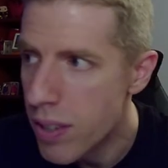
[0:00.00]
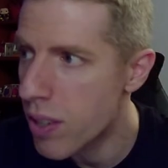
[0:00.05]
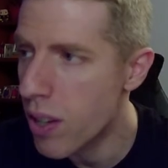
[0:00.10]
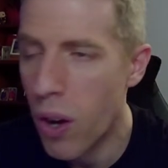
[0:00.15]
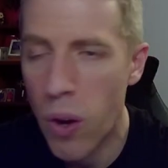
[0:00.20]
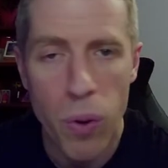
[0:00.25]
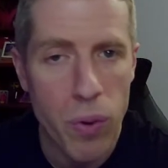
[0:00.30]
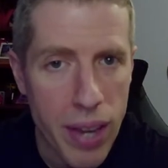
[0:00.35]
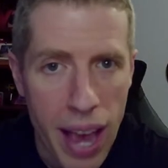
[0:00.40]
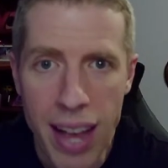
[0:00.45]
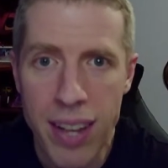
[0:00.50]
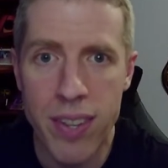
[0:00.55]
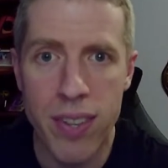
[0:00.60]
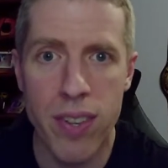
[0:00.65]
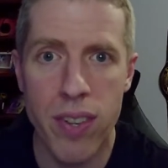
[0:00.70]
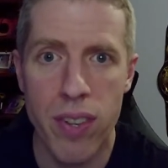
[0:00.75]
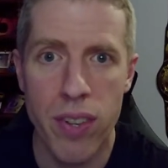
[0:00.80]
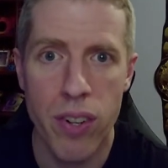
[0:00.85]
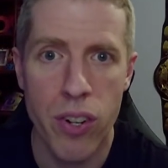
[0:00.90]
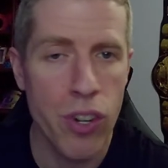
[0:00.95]
So,
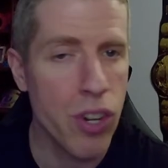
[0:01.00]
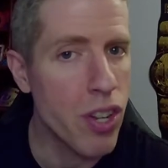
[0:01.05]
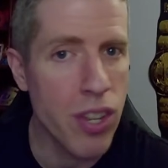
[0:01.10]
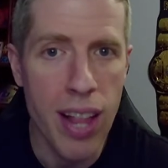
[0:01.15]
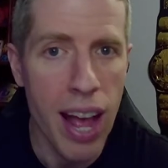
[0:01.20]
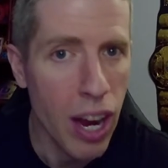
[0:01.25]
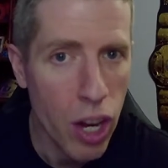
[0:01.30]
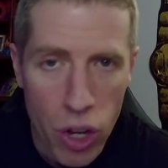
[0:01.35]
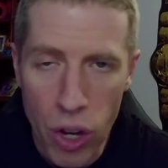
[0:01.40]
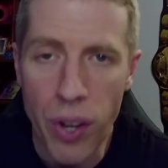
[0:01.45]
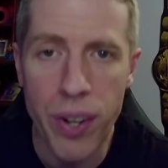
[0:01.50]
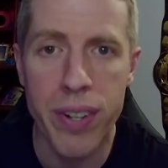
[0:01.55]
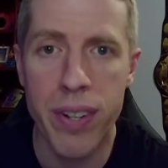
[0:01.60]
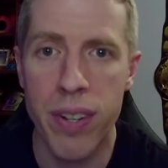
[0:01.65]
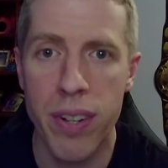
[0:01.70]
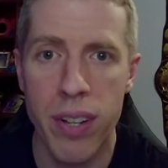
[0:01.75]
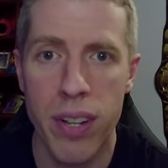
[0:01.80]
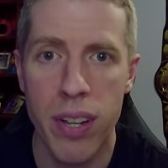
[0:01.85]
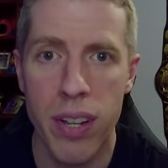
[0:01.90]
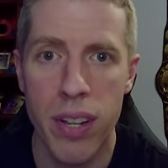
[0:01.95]
yes, she's not good.
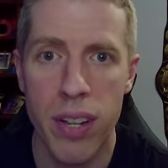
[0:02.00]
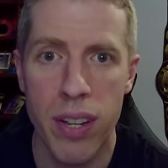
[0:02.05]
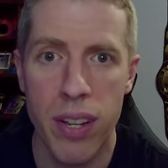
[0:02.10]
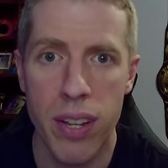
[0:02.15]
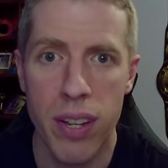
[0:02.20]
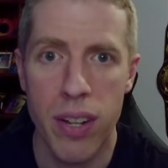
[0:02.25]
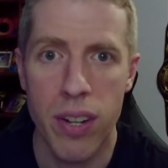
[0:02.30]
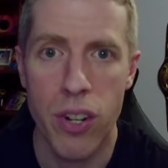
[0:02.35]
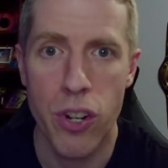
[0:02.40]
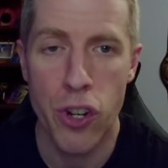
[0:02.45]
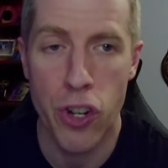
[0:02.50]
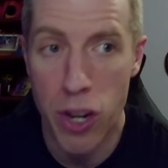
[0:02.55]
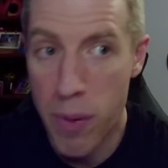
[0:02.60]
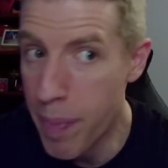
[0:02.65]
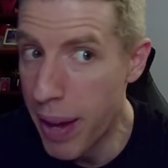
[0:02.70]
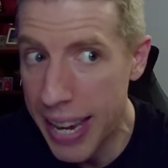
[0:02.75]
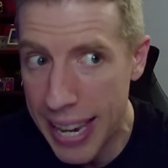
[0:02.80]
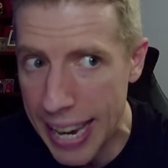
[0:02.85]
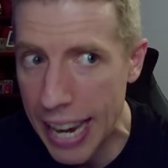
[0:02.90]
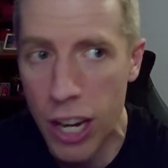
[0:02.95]

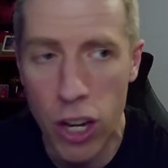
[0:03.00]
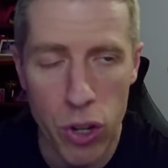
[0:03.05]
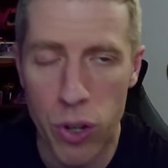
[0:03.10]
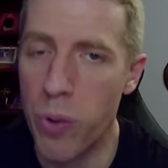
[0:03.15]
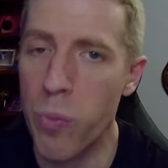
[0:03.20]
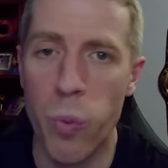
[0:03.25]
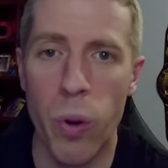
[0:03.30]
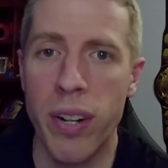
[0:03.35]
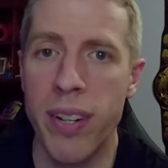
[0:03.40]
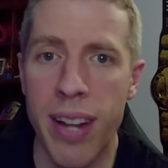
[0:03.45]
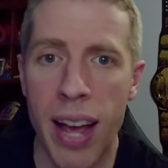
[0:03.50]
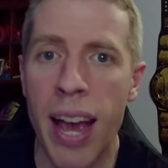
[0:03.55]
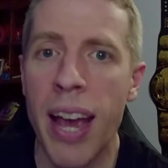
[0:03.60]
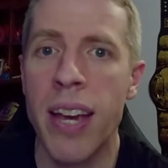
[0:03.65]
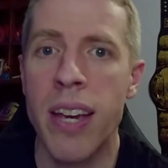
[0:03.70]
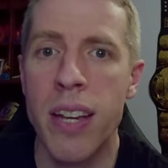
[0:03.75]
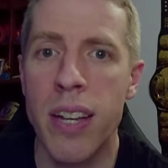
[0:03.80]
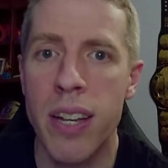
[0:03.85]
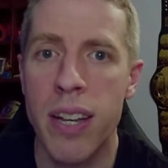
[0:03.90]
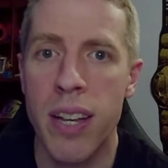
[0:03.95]
She may get good one
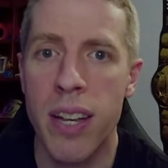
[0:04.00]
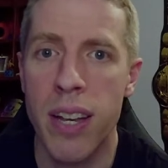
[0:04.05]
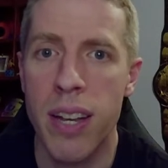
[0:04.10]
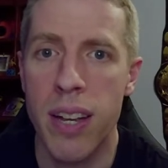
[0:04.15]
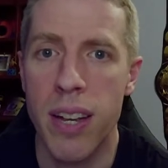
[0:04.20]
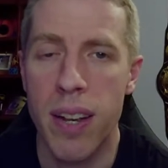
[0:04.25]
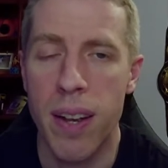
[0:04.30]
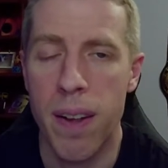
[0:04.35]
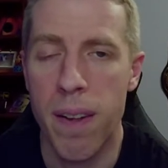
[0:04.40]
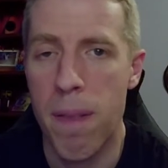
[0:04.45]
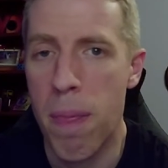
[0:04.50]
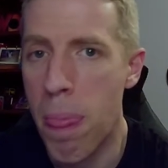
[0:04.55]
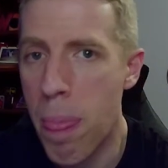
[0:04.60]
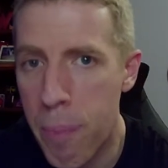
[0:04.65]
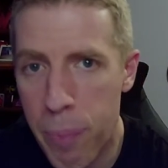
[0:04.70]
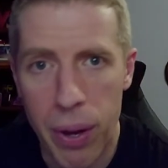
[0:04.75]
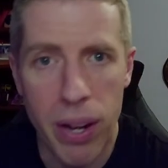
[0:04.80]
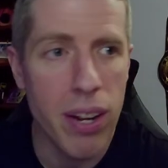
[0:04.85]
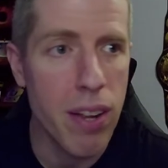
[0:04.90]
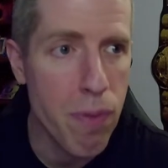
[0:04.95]
day.
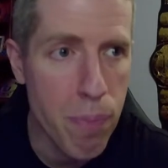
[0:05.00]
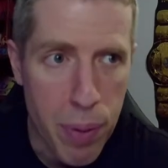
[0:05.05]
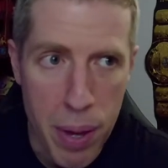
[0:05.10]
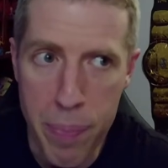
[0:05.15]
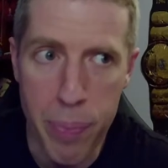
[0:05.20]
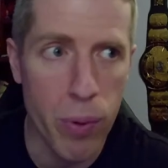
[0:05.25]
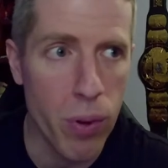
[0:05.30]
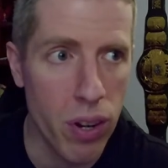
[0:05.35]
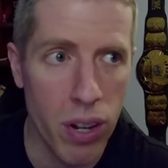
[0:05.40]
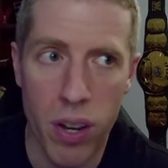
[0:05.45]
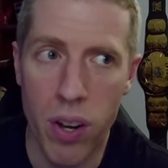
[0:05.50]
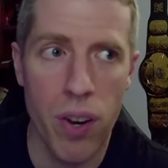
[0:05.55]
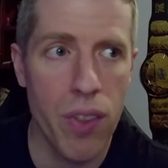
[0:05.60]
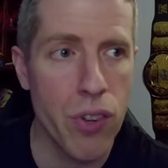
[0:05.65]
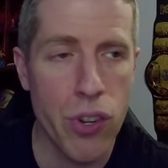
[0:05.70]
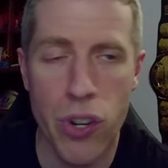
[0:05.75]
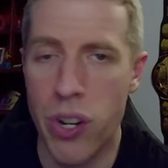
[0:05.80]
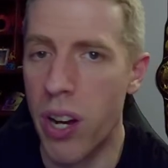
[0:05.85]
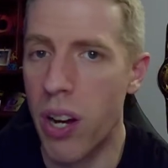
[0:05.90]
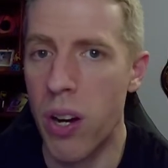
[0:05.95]
But if people want to go
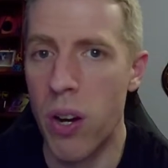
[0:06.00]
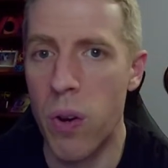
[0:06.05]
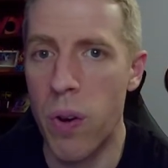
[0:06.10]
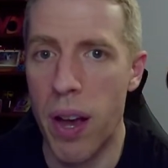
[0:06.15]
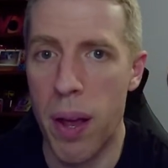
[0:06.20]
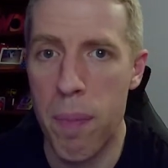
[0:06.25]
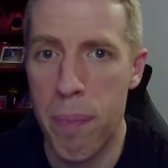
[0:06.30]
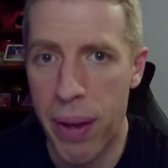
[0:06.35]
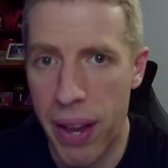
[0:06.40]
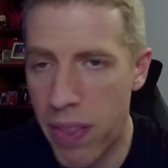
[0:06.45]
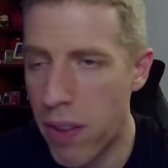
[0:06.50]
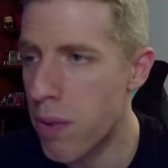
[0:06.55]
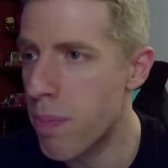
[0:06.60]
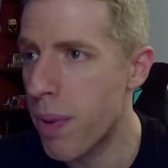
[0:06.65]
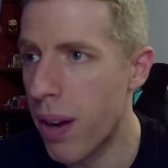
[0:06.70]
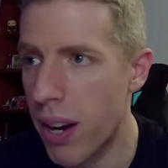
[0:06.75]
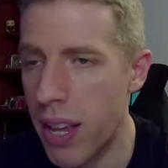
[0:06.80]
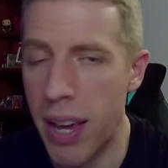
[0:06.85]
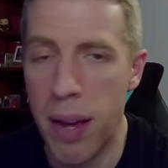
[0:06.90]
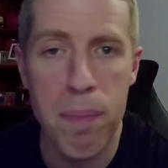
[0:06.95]
to the show and pay their
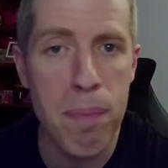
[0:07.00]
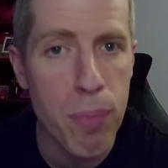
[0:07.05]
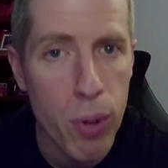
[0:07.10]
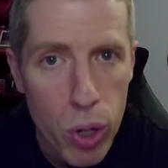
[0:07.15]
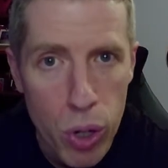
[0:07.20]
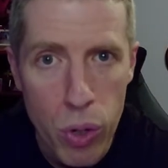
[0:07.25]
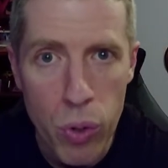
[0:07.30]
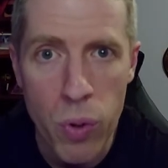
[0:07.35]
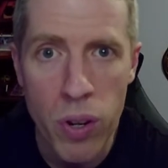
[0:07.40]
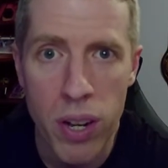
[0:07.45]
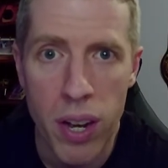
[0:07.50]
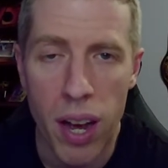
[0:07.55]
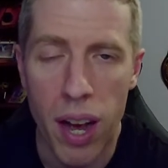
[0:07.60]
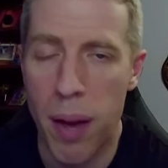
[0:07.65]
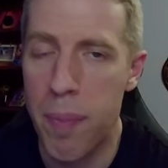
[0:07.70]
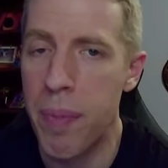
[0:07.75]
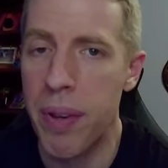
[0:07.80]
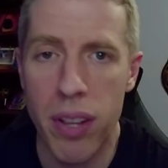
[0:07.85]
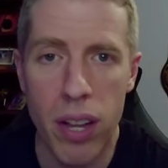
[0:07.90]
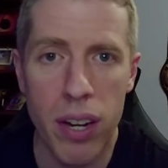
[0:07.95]
money and boo,
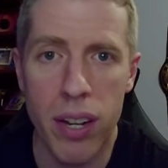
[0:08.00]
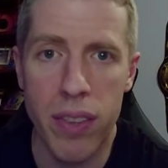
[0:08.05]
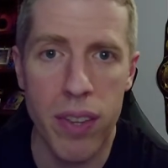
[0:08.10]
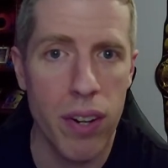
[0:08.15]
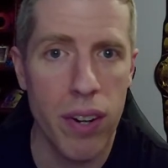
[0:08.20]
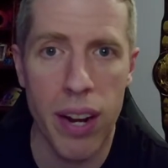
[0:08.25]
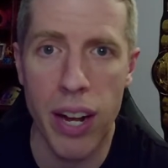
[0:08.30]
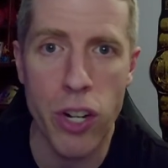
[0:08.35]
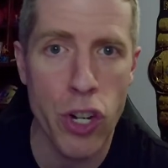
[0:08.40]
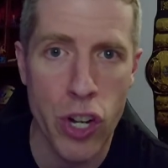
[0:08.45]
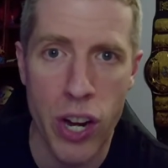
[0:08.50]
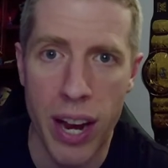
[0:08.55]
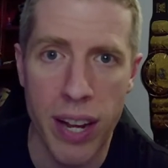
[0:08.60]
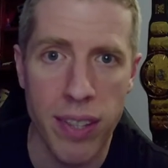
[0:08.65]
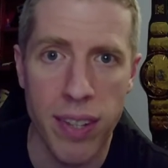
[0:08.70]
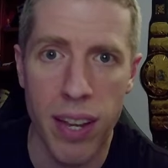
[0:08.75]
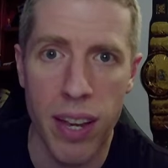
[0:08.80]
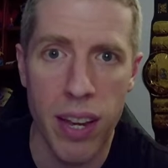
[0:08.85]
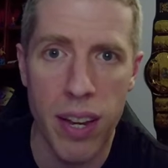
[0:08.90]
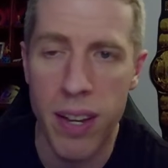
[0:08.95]
I mean, look, they're not
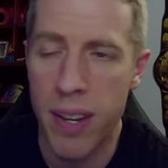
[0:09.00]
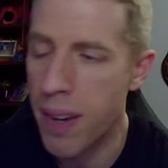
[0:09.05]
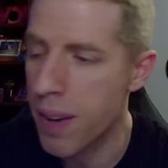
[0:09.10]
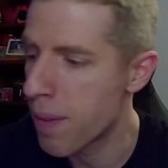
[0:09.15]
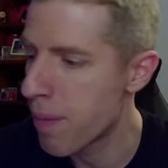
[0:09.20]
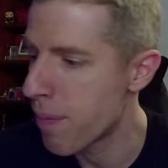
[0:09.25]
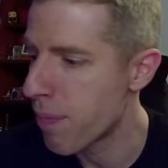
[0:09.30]
chanting